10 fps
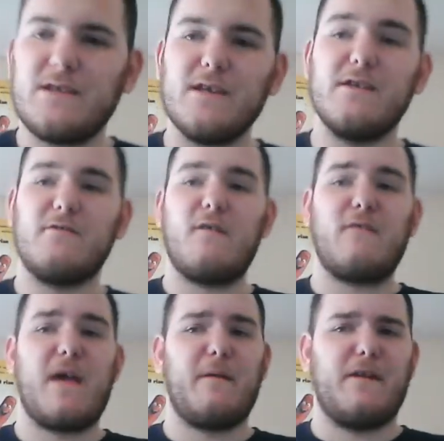into a
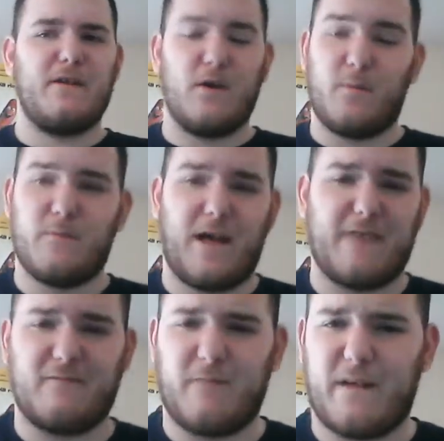family, no, not
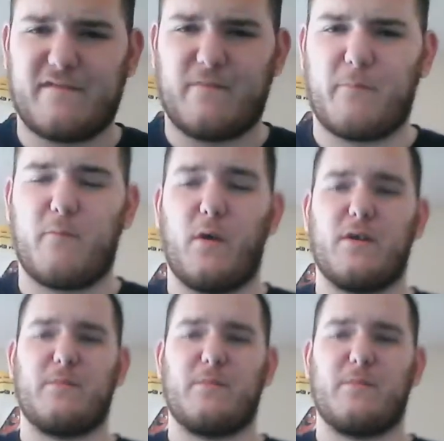much of a boy,